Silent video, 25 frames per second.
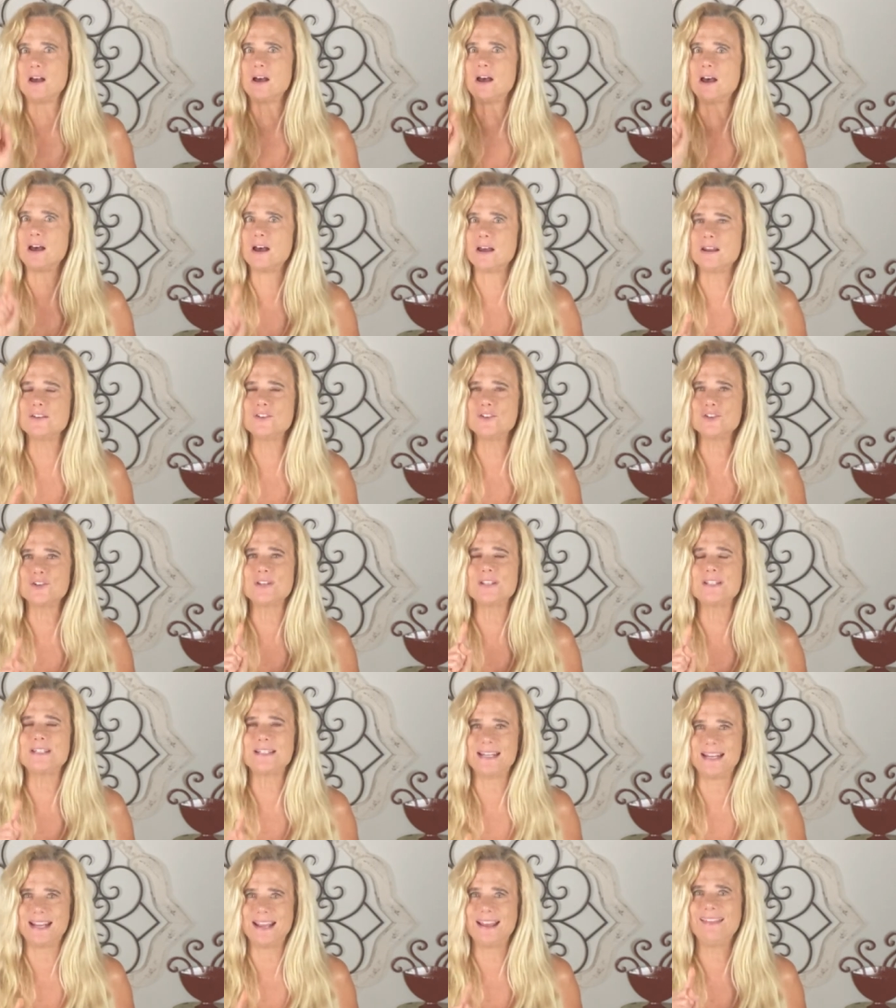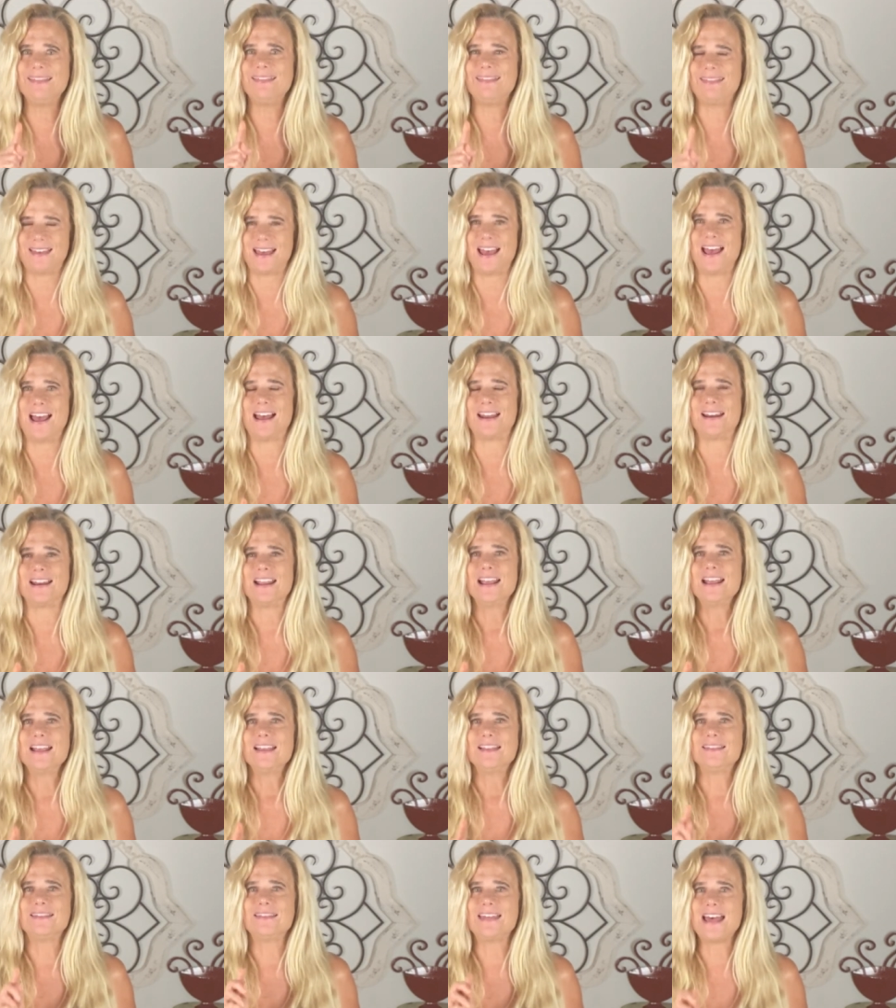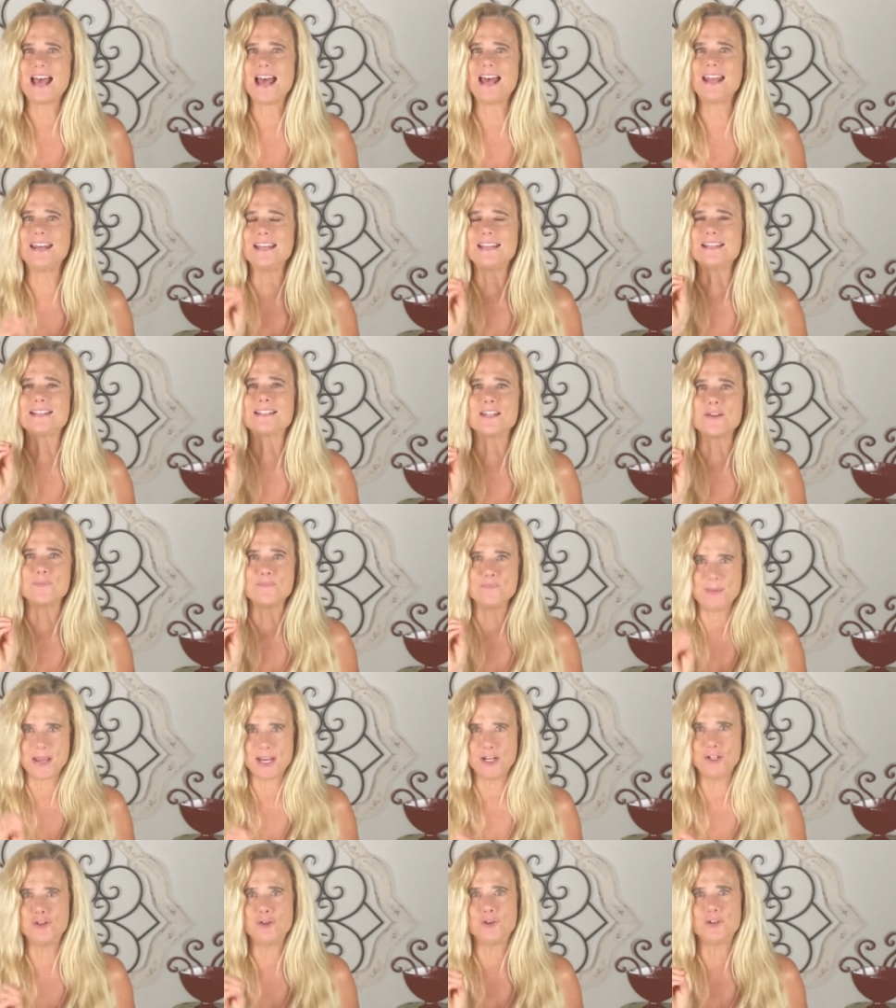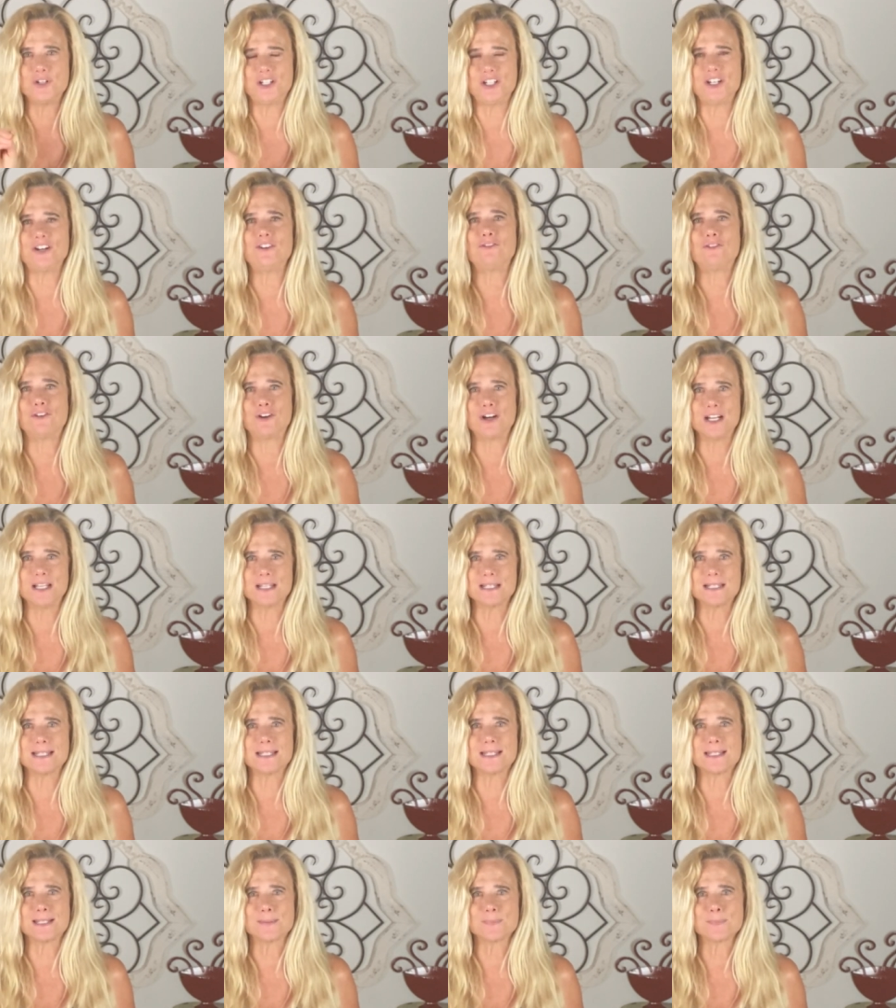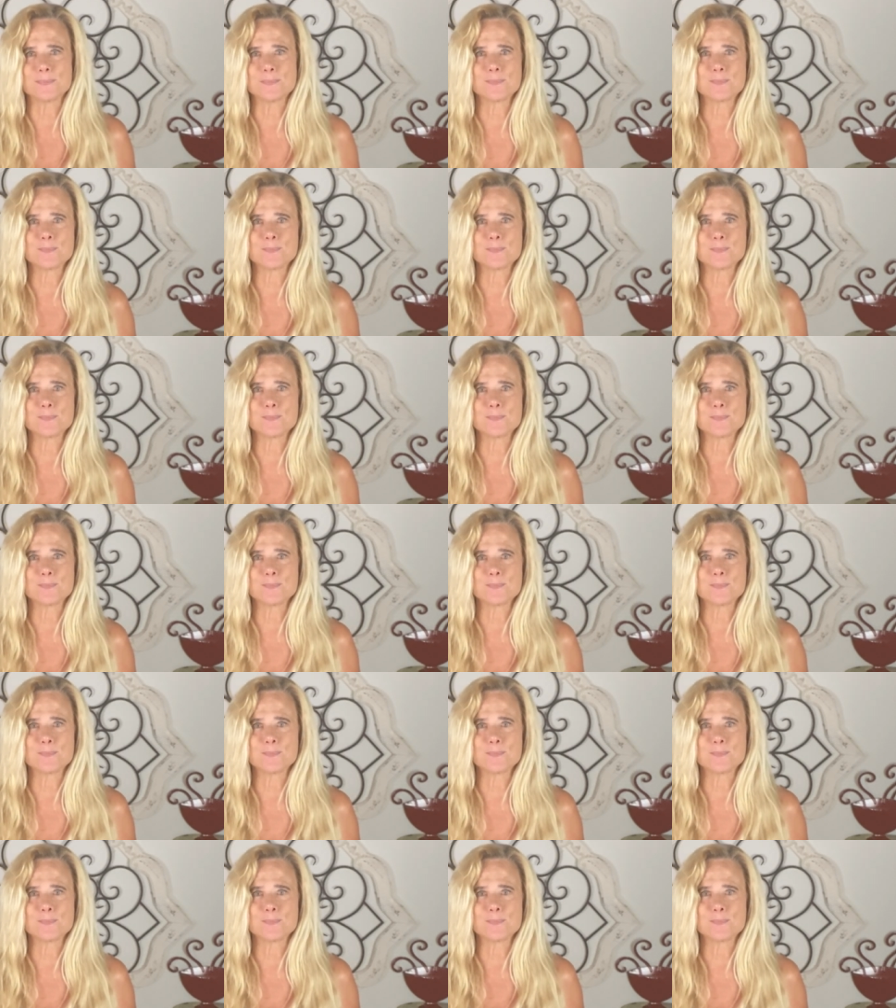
Understand that. That is the major difference.